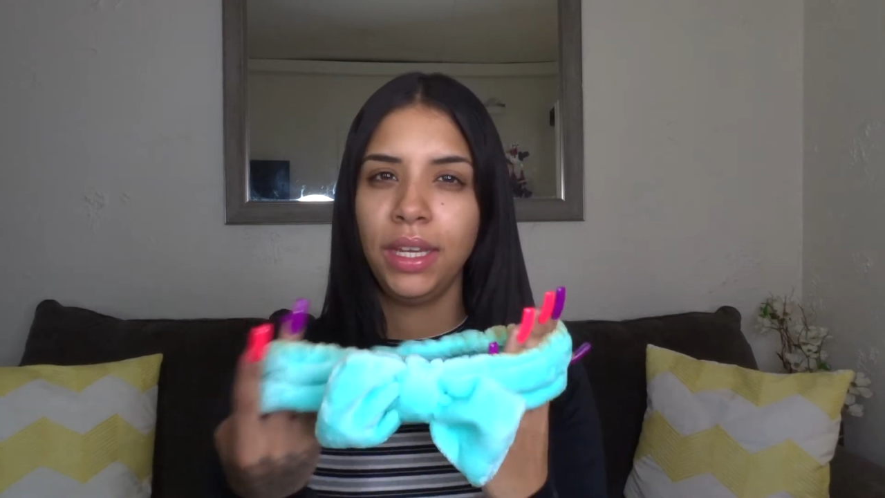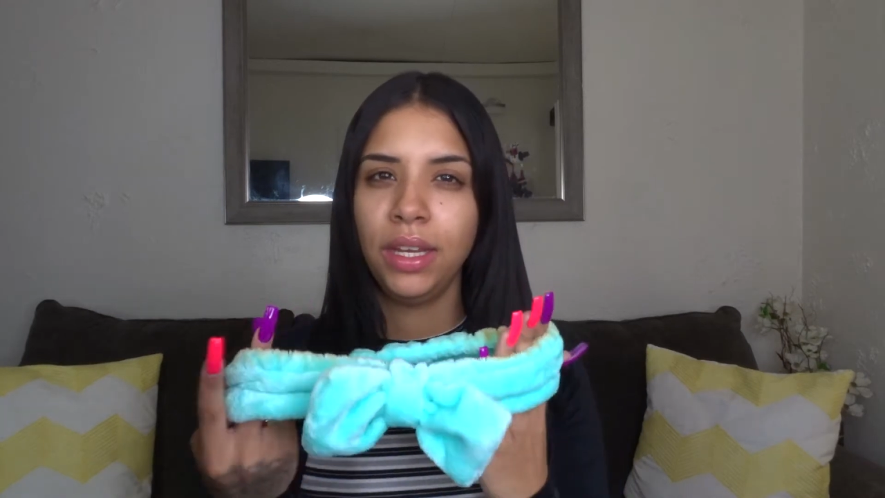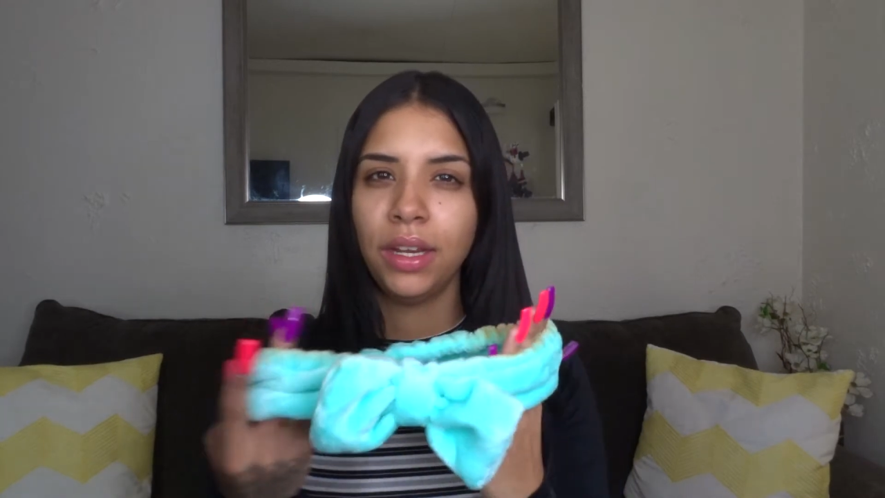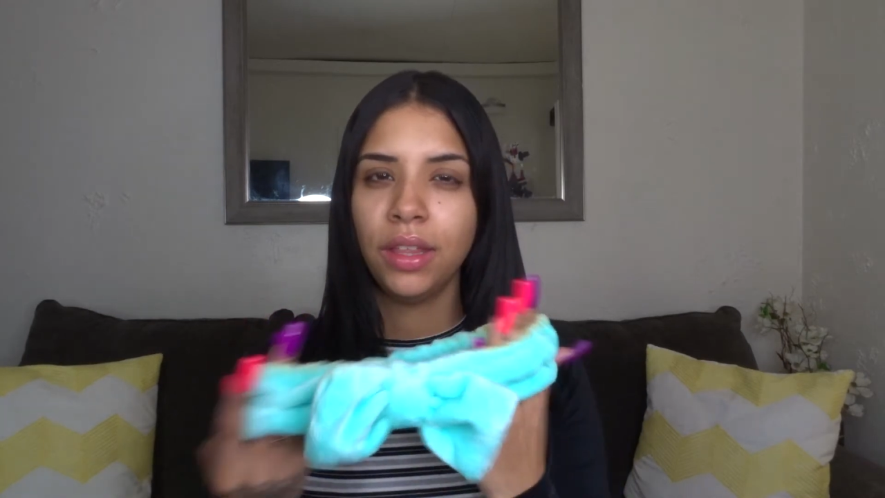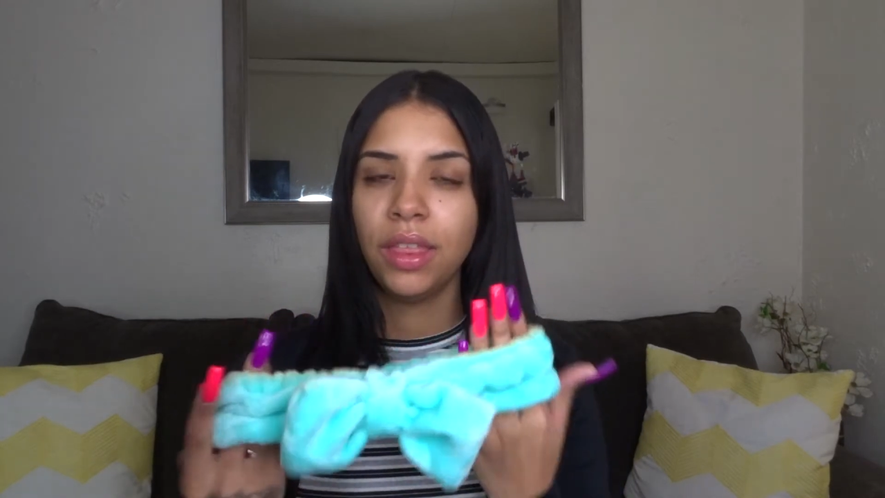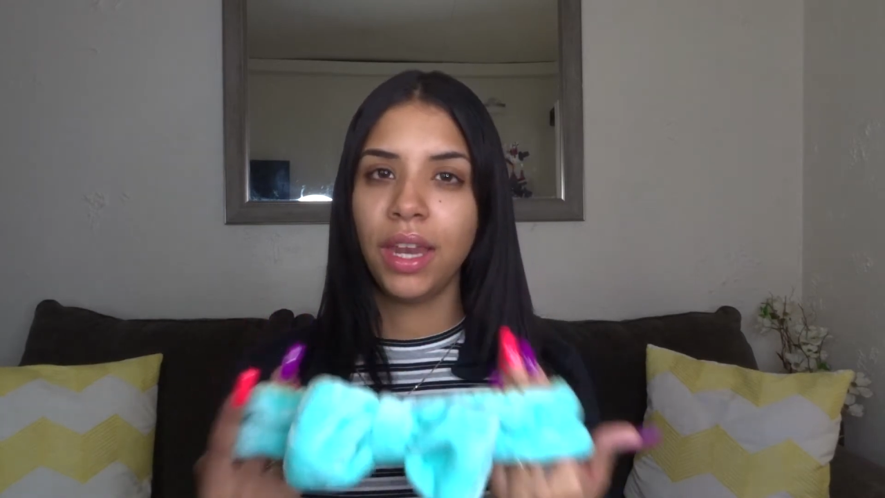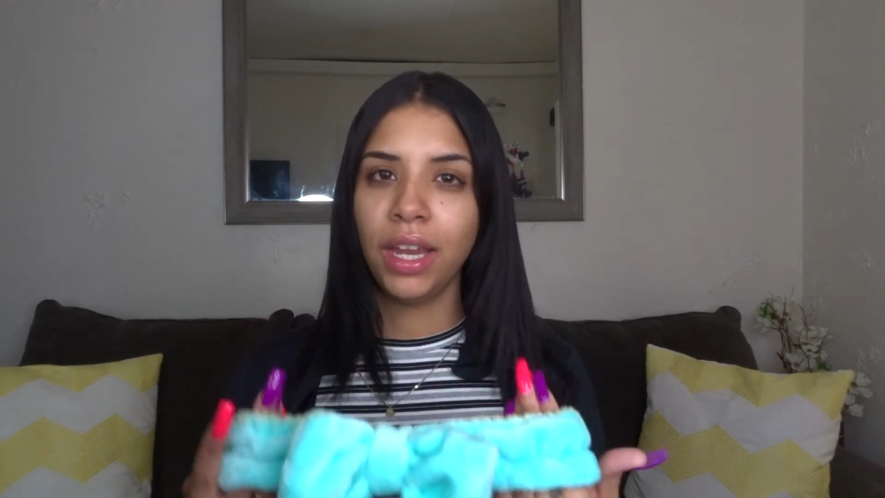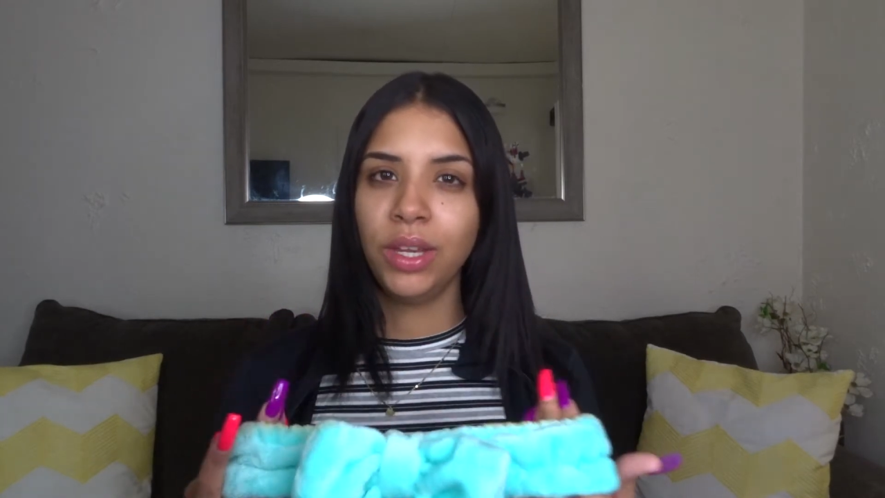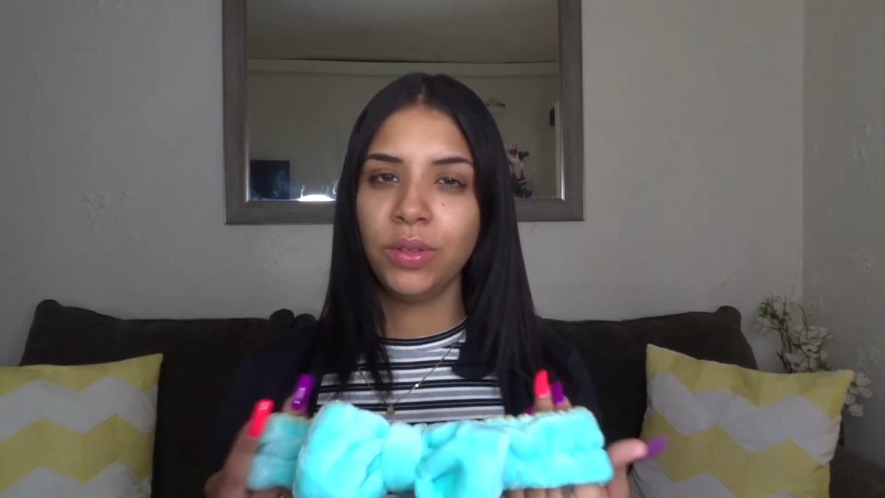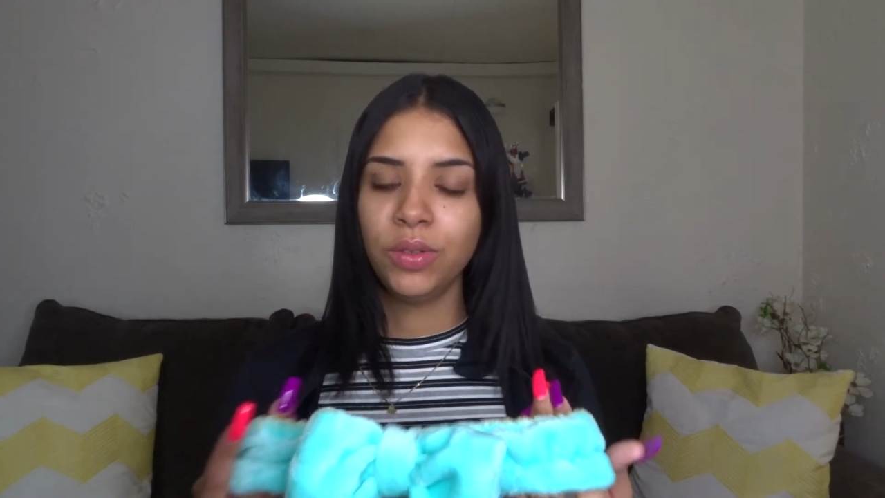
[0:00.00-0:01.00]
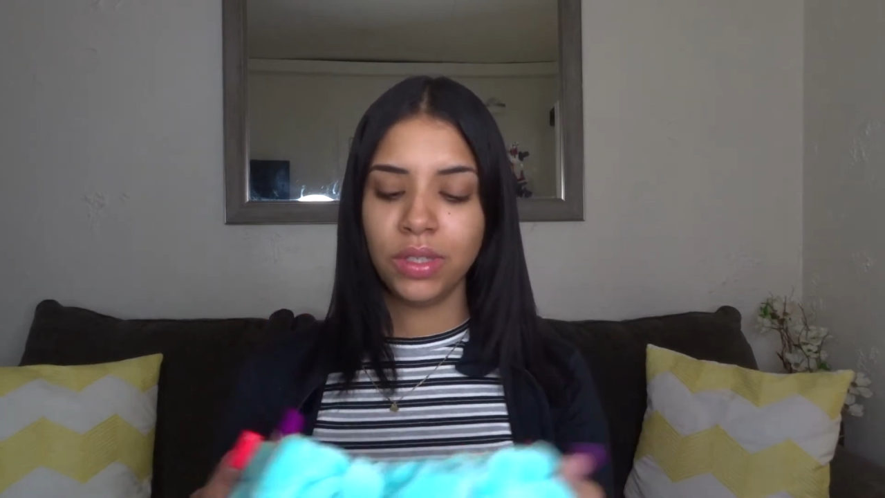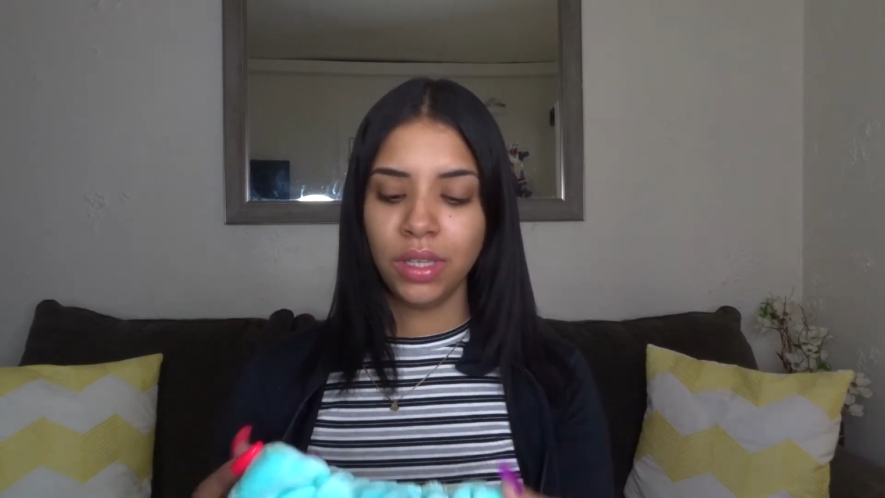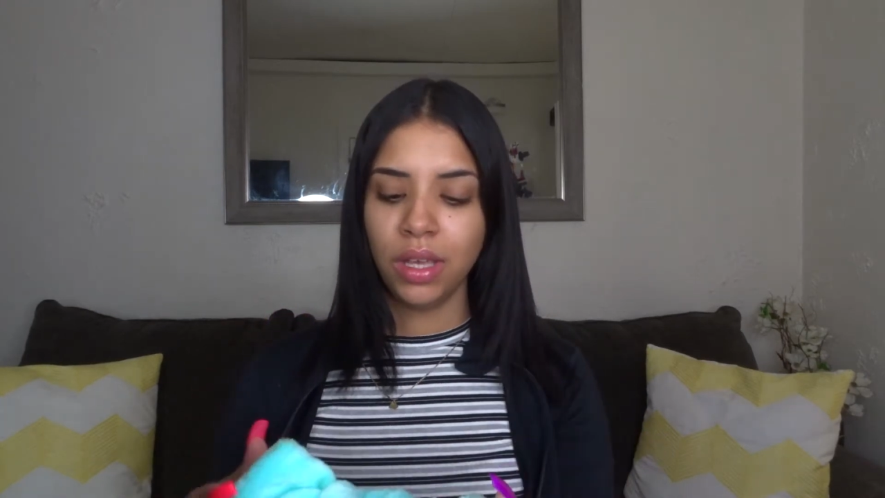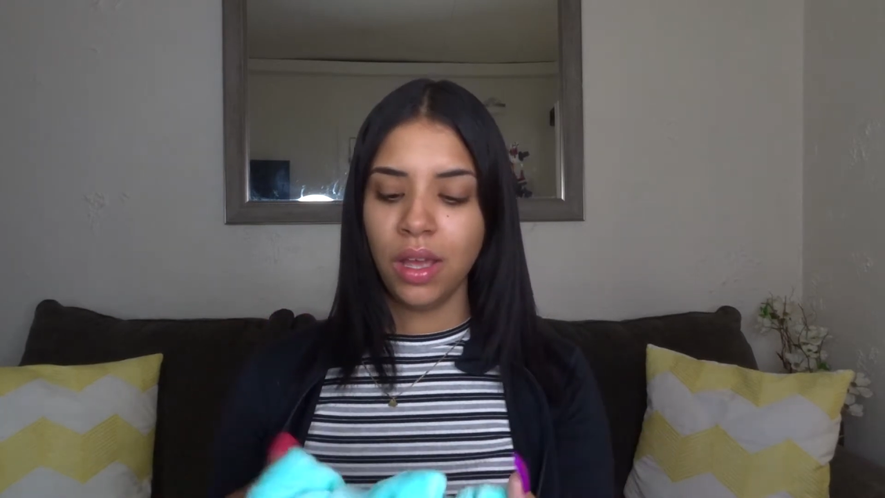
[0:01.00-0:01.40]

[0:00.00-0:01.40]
here that I use.